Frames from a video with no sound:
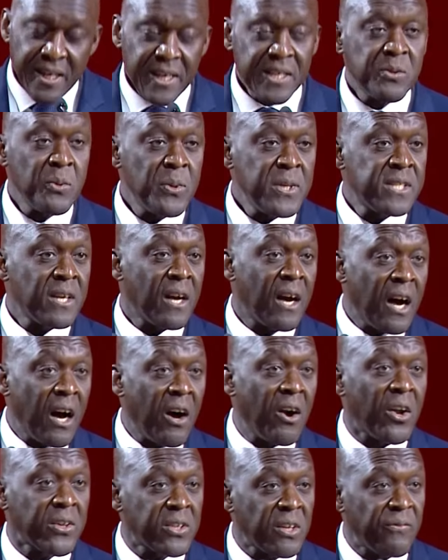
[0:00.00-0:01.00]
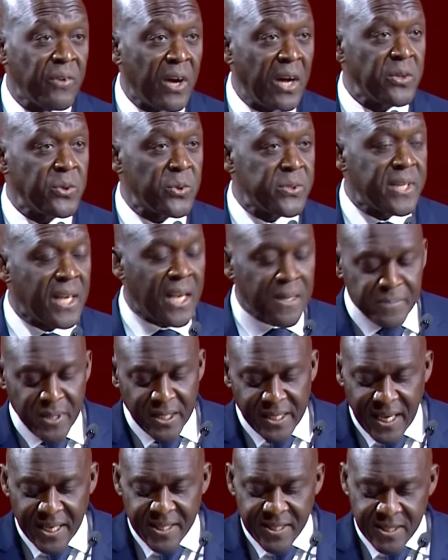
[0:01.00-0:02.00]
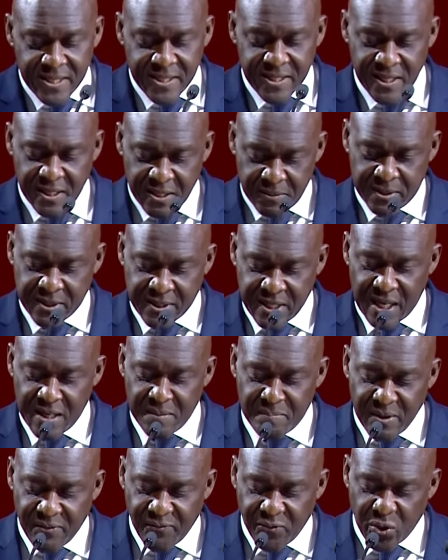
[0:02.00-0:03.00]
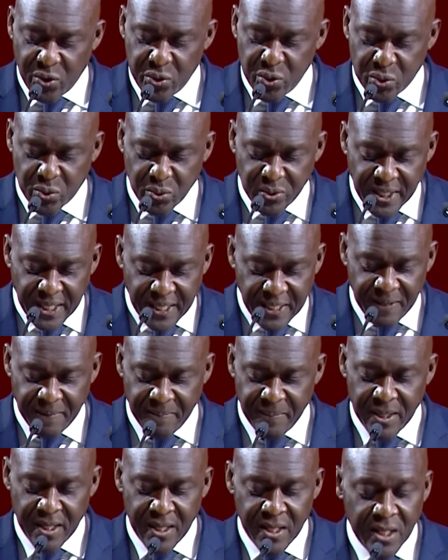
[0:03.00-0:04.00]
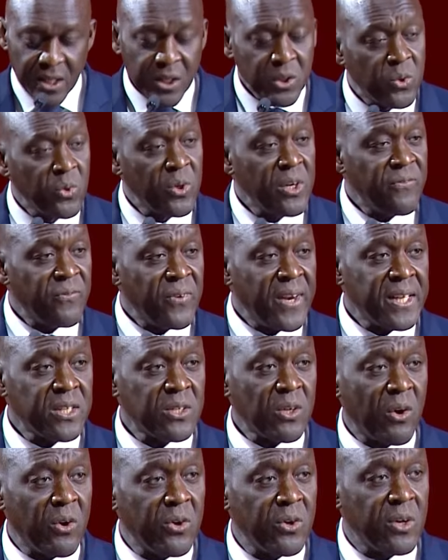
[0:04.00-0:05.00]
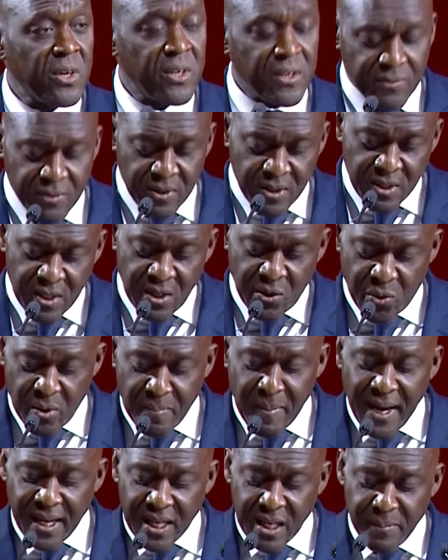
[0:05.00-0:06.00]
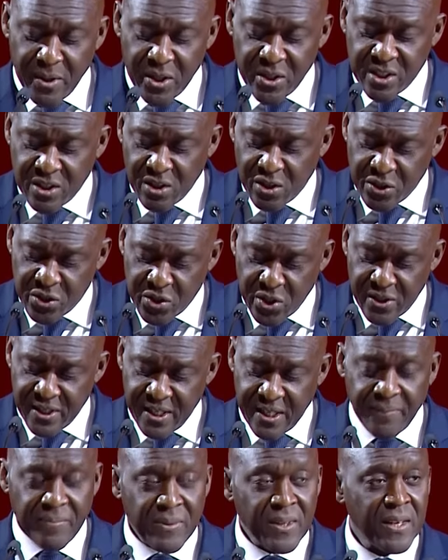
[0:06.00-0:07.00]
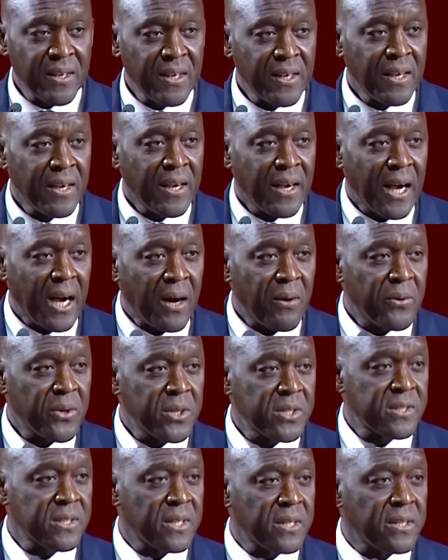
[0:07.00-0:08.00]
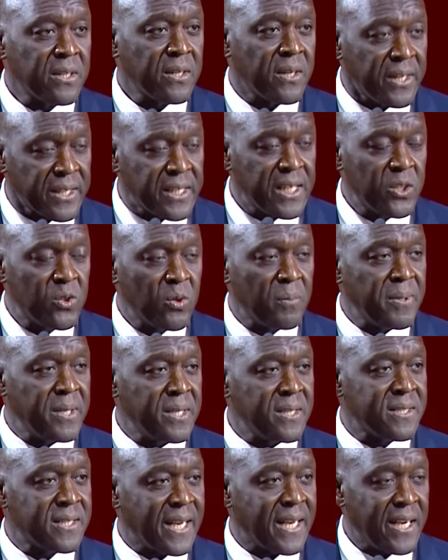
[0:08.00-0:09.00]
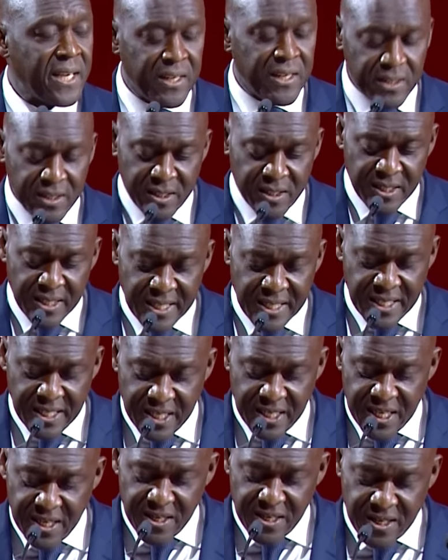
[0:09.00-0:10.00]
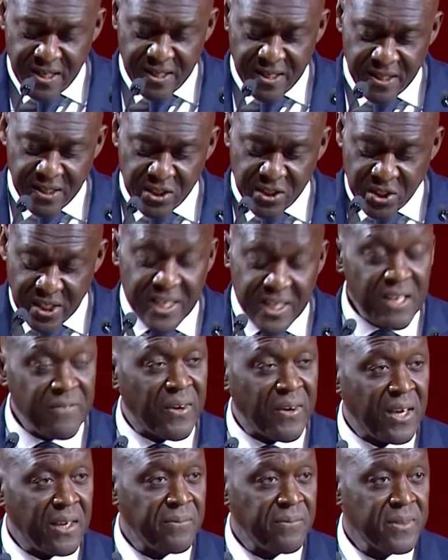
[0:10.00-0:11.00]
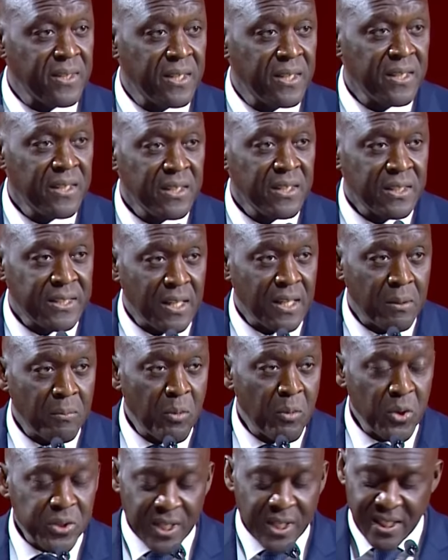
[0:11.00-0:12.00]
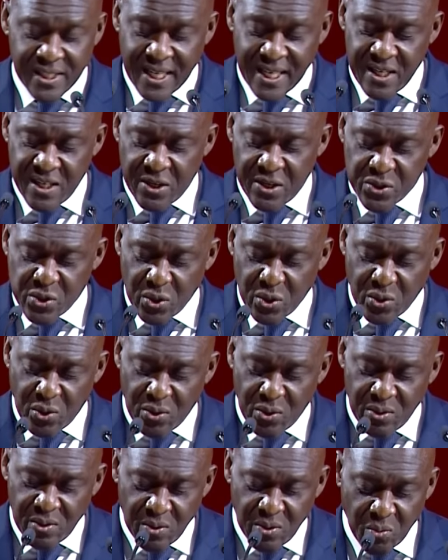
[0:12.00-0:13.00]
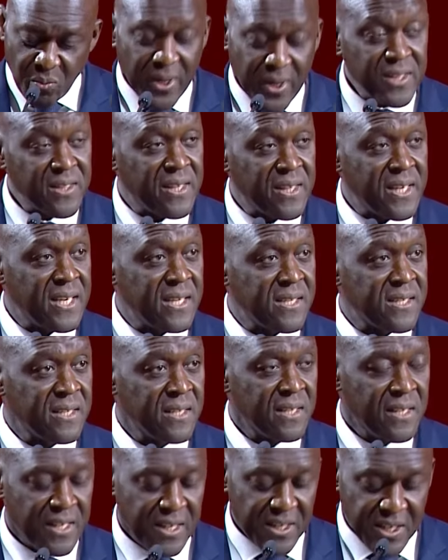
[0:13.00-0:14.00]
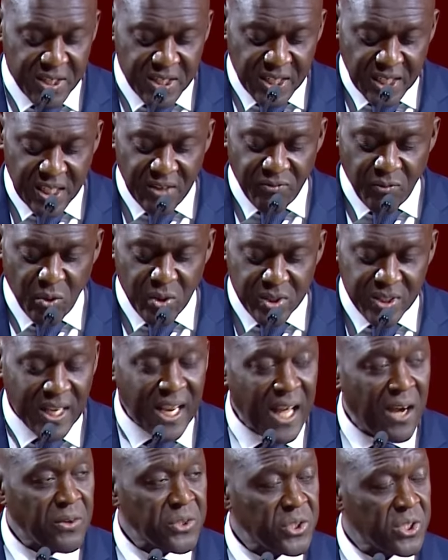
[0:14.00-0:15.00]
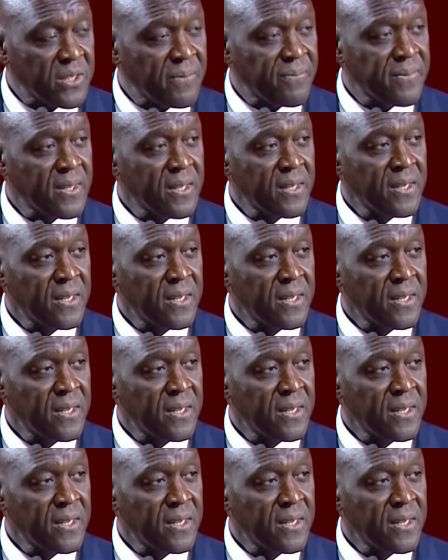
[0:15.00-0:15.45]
It's with a lot of enthusiasm that I stand before you today to reflect on a remarkable journey. I was lucky to be there in Geneva more than 10 years ago when this initiative was launched.